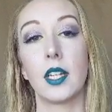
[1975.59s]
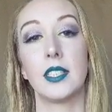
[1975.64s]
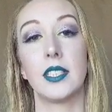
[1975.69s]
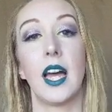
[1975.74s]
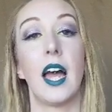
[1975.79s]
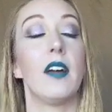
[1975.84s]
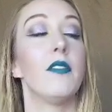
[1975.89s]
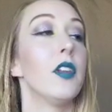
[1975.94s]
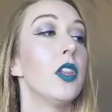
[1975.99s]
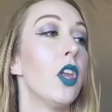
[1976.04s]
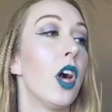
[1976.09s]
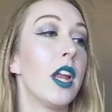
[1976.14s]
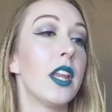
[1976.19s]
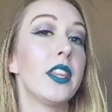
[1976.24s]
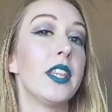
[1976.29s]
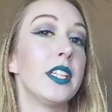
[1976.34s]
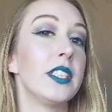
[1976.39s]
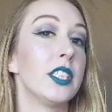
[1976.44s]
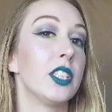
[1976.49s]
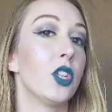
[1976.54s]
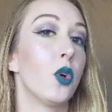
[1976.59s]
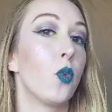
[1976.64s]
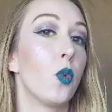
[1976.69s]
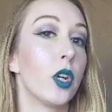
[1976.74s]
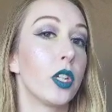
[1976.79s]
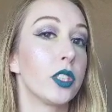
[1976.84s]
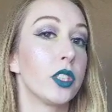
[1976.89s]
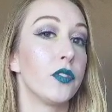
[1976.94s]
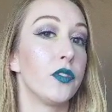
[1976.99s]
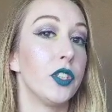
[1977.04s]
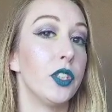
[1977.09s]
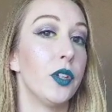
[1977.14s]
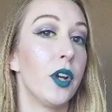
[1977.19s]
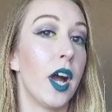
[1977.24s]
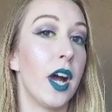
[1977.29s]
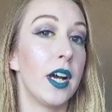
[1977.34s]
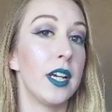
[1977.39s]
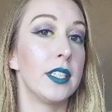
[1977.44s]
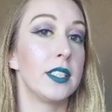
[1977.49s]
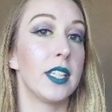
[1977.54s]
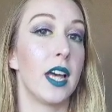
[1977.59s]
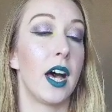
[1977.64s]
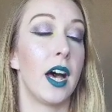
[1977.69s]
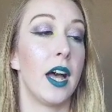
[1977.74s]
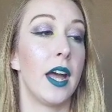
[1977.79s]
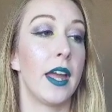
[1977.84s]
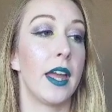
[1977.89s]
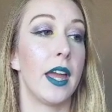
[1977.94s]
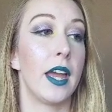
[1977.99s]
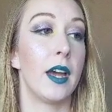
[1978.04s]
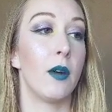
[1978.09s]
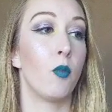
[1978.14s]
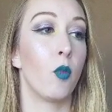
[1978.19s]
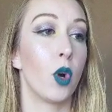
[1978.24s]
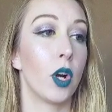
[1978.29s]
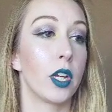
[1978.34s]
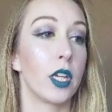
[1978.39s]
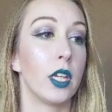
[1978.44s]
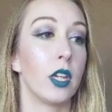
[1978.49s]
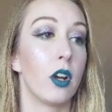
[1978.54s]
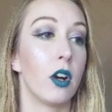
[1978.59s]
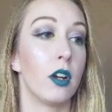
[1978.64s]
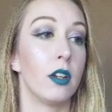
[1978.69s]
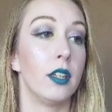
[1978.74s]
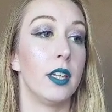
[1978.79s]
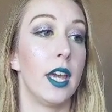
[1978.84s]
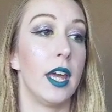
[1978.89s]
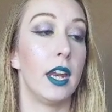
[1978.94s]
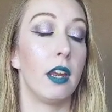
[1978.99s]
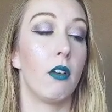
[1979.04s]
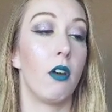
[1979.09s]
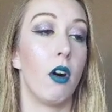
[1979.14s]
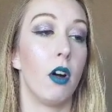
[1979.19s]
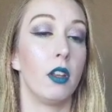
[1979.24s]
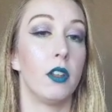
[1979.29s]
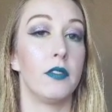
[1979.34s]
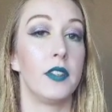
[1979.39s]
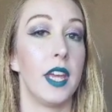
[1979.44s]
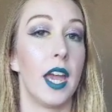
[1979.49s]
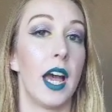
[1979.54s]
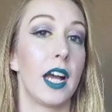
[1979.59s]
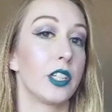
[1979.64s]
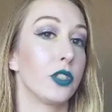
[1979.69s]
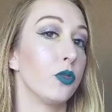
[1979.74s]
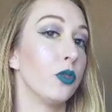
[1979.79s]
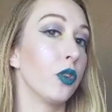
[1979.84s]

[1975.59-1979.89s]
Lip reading: Like I said, I have a lot of things in the works for you guys. I am working on getting all of the